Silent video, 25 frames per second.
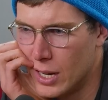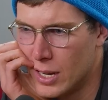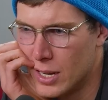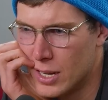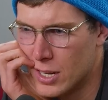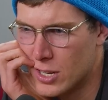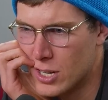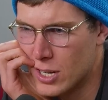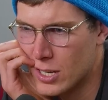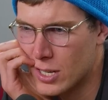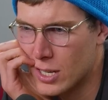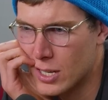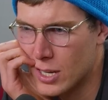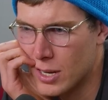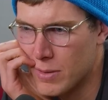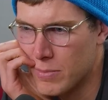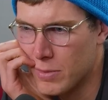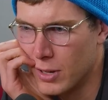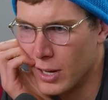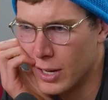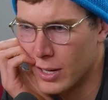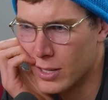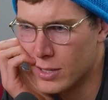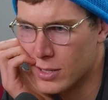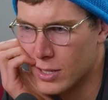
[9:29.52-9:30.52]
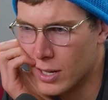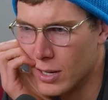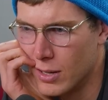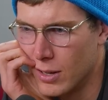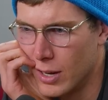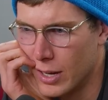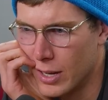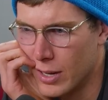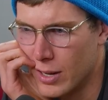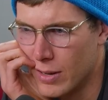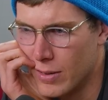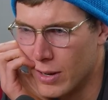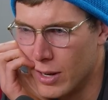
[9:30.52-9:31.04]
And it just seemed like as though,
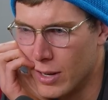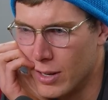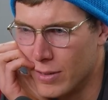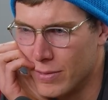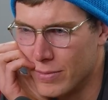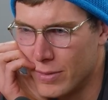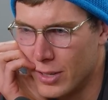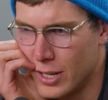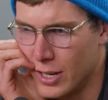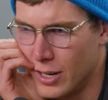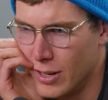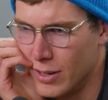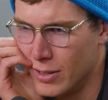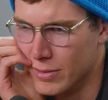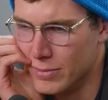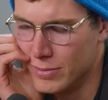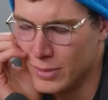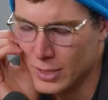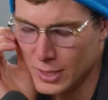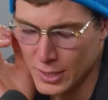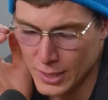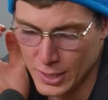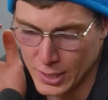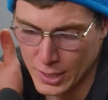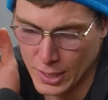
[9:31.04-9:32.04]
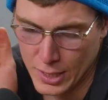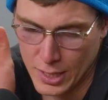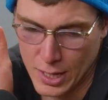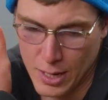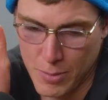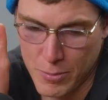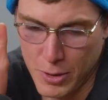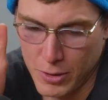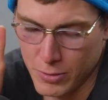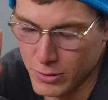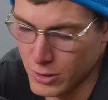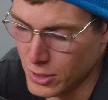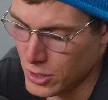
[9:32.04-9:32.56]
like, you know,
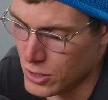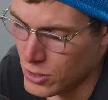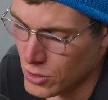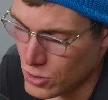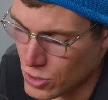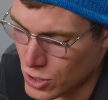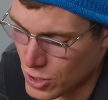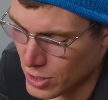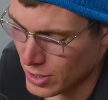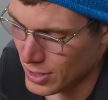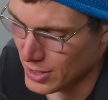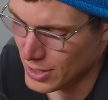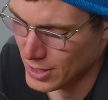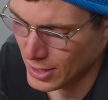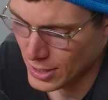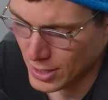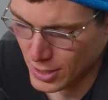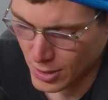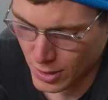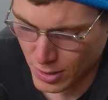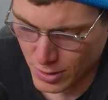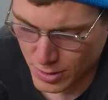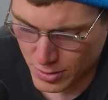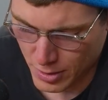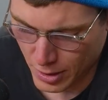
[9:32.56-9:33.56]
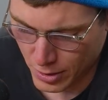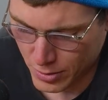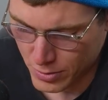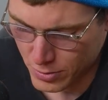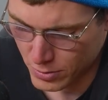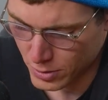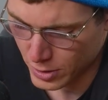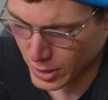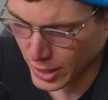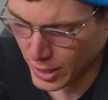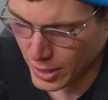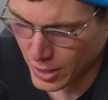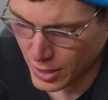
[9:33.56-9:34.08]
I'm not really too sure the details. I'll have
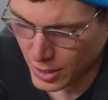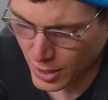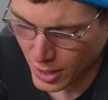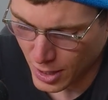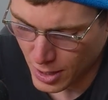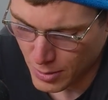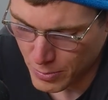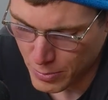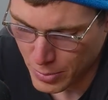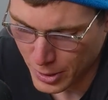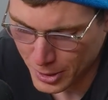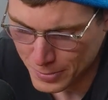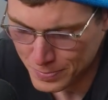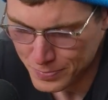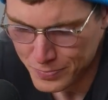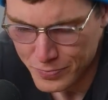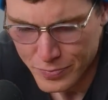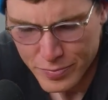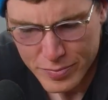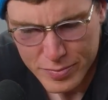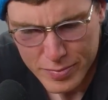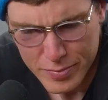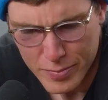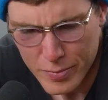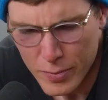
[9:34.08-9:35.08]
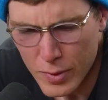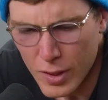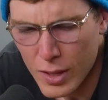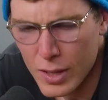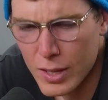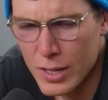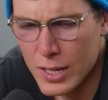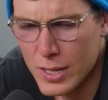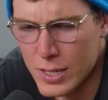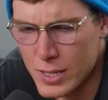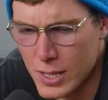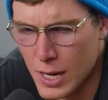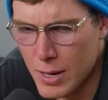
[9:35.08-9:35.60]
to look at it again, but
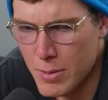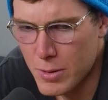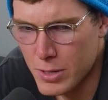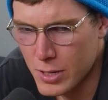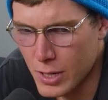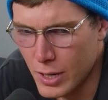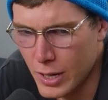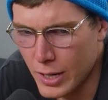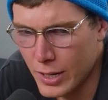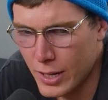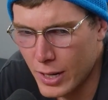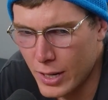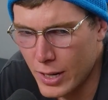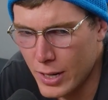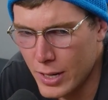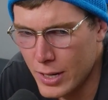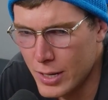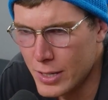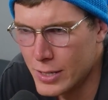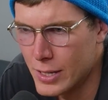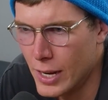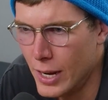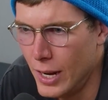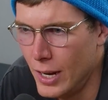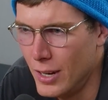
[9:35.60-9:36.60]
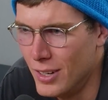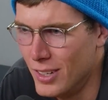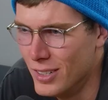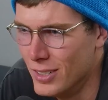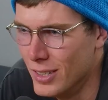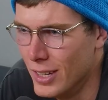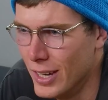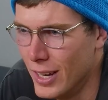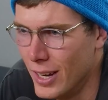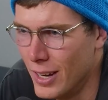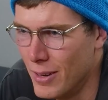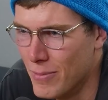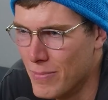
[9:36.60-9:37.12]
it seemed as though it kind of hit his head
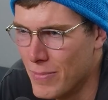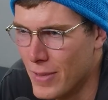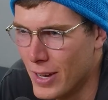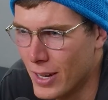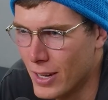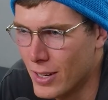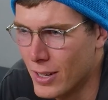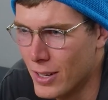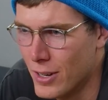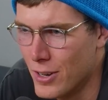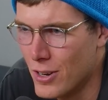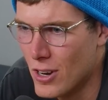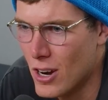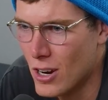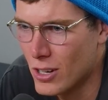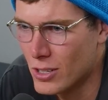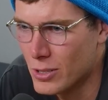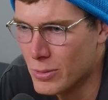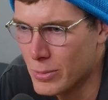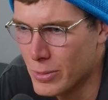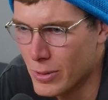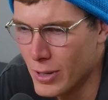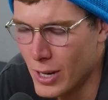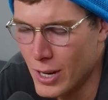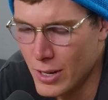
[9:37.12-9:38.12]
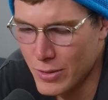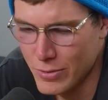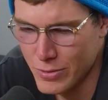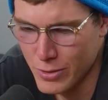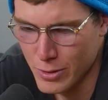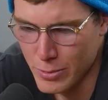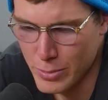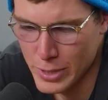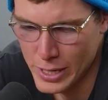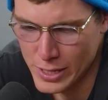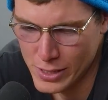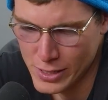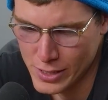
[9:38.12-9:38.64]
and that kind of knocked him around
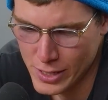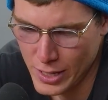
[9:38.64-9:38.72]
for a bit.